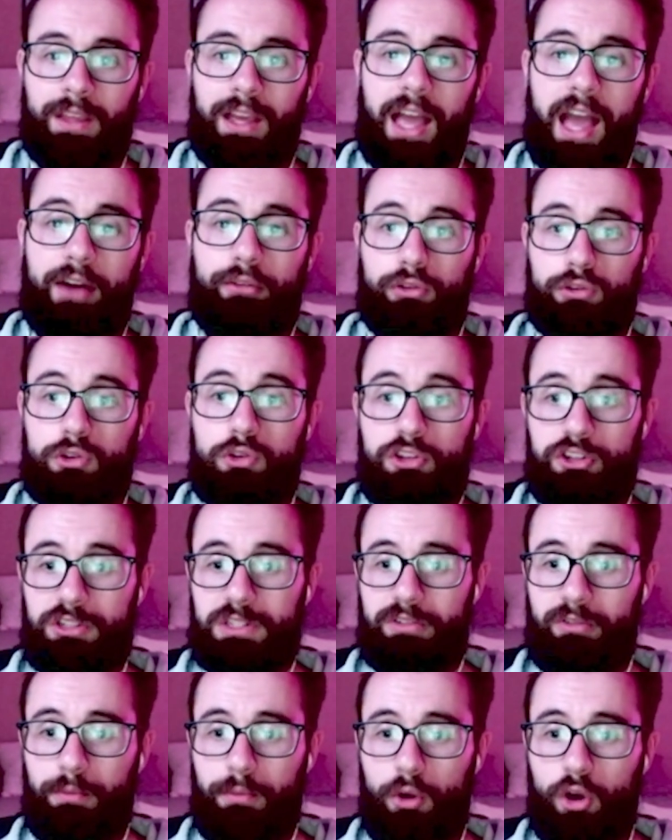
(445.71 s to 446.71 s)
Evolutions
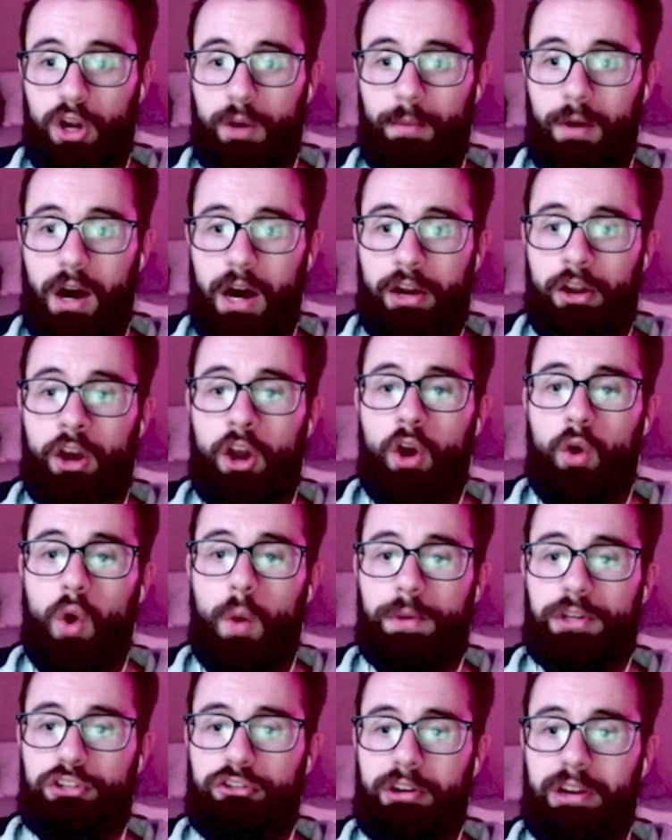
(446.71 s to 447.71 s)
of a Pokemon will
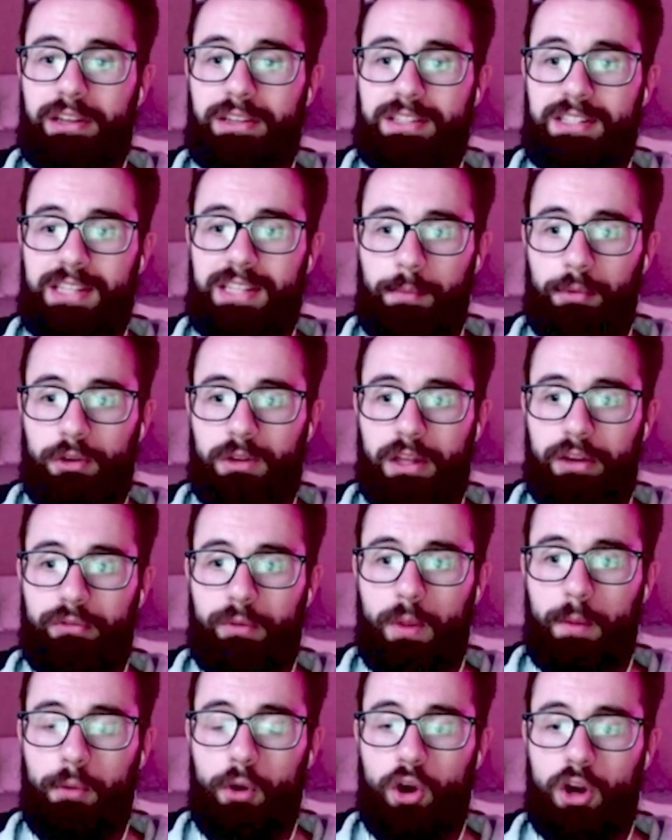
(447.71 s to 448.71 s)
be created separately from
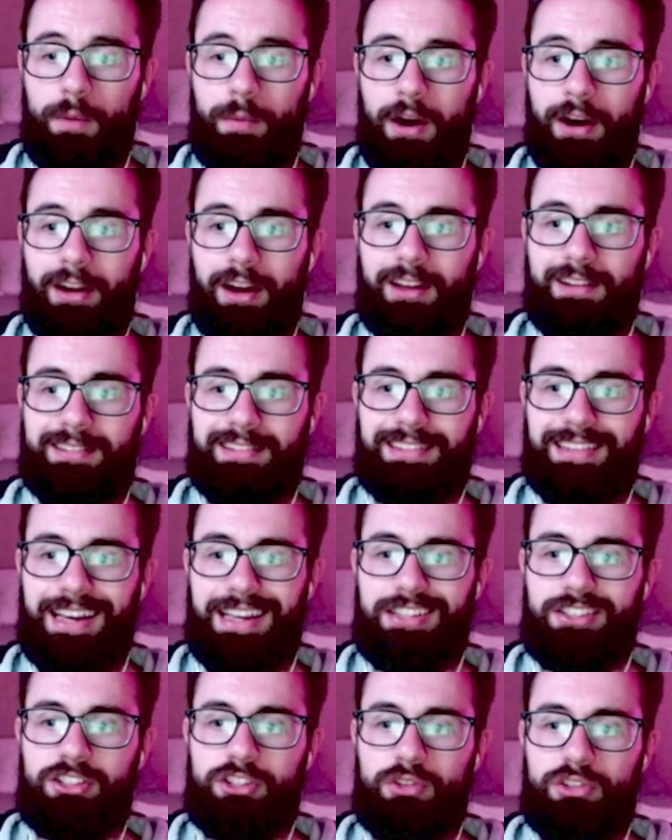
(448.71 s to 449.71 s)
the Pokemon
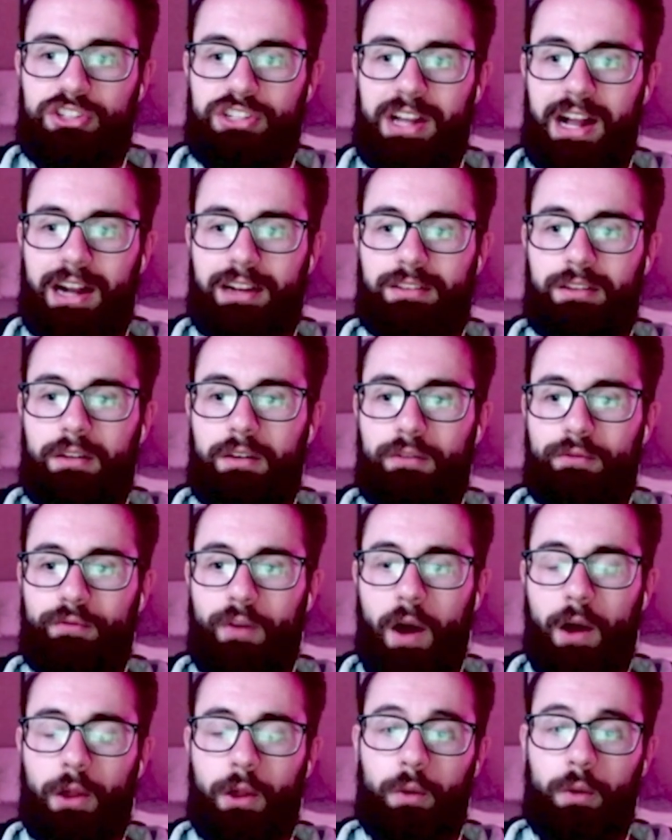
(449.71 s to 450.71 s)
unless you checked
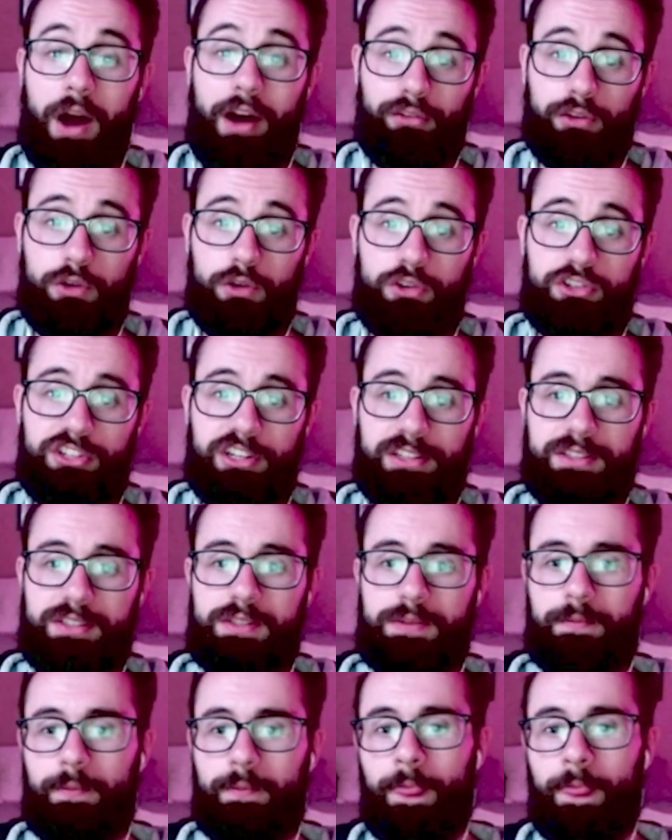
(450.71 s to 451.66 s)
follow evolutions.